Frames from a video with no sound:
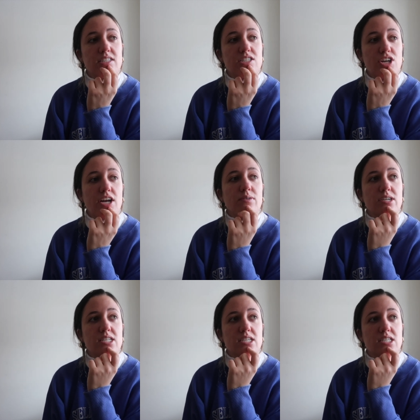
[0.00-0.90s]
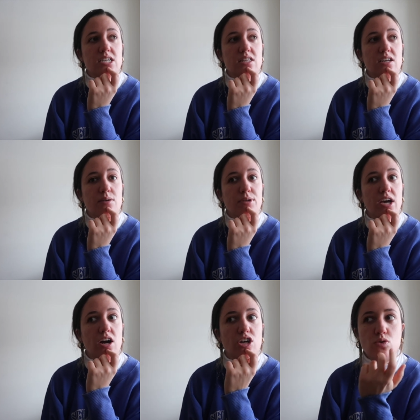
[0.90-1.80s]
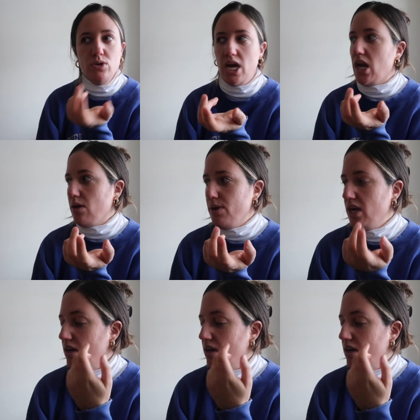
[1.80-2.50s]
January 16th. I'm like, are you kidding me?